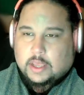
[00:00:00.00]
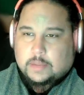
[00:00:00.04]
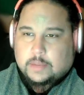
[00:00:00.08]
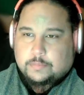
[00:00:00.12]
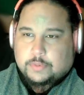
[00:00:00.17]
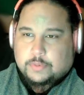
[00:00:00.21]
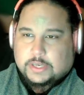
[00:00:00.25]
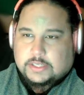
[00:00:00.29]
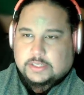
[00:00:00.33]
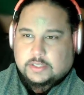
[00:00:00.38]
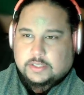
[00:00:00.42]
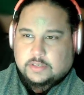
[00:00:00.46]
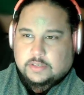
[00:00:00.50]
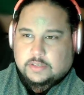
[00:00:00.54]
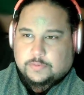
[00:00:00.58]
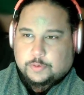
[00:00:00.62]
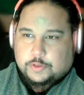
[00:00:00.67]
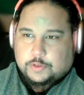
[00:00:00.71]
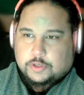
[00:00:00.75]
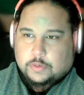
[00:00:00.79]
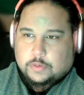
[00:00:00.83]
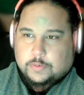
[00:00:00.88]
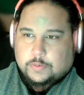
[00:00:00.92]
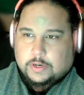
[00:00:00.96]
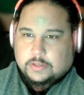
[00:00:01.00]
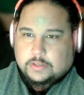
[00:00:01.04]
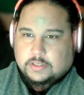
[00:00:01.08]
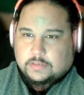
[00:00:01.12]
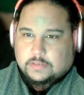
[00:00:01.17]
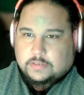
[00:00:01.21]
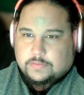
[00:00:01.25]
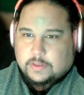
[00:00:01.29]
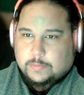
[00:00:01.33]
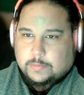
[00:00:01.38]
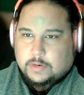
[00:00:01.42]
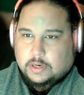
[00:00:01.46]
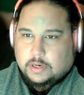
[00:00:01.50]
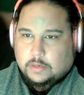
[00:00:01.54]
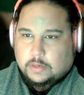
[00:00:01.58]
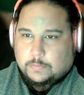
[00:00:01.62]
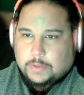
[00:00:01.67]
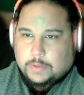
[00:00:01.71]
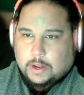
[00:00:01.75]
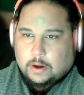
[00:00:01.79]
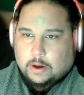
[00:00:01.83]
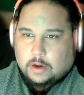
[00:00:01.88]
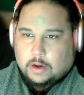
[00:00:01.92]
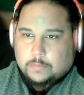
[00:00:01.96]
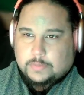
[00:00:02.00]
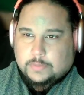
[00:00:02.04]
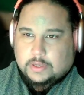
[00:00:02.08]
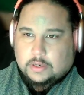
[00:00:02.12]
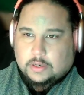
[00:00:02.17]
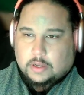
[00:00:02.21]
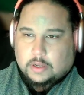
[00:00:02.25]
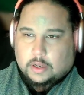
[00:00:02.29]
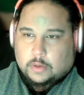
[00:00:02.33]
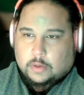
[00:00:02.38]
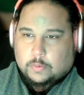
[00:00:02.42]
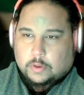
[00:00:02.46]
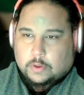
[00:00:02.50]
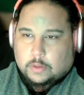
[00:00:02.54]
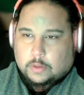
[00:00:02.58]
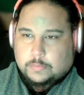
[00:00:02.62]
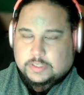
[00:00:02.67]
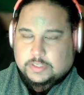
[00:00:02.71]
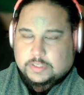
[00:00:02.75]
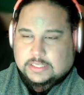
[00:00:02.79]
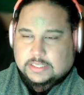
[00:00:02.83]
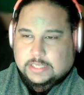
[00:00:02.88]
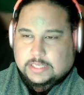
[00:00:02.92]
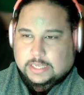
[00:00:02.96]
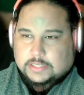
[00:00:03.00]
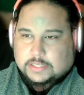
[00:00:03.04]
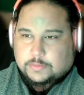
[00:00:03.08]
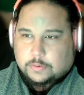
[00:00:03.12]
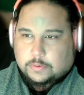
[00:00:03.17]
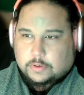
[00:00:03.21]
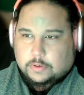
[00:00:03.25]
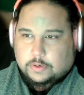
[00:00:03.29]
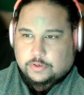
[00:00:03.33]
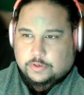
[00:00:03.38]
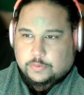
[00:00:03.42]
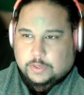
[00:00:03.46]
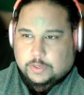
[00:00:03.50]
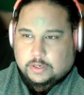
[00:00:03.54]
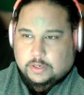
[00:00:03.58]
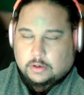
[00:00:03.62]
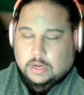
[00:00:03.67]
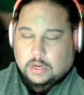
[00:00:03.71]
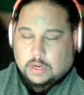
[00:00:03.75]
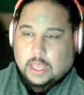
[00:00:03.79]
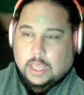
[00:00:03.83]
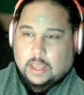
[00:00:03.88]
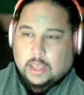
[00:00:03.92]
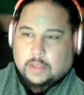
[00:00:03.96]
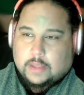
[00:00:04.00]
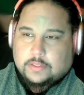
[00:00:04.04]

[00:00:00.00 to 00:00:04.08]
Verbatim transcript: embracing diverse careers and feminine empowerment, unquote, Mrs. Gaetz wrote on Twitter.